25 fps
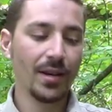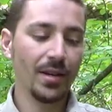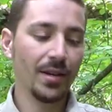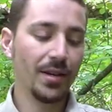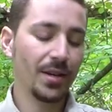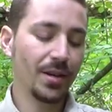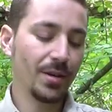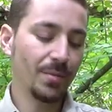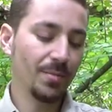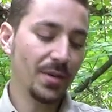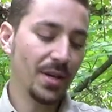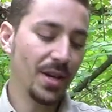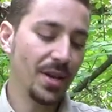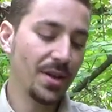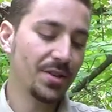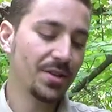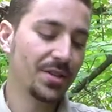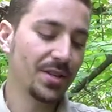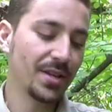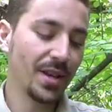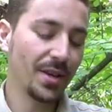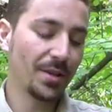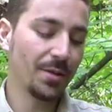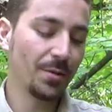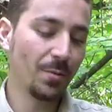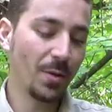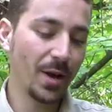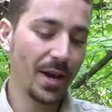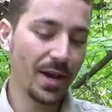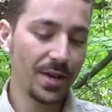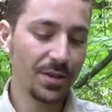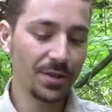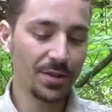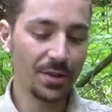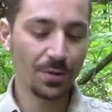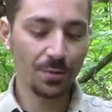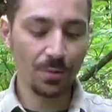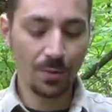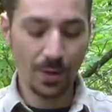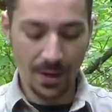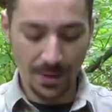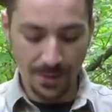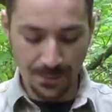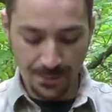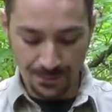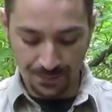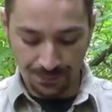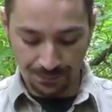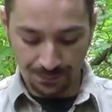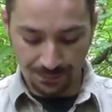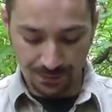And it can be used in other ways as well.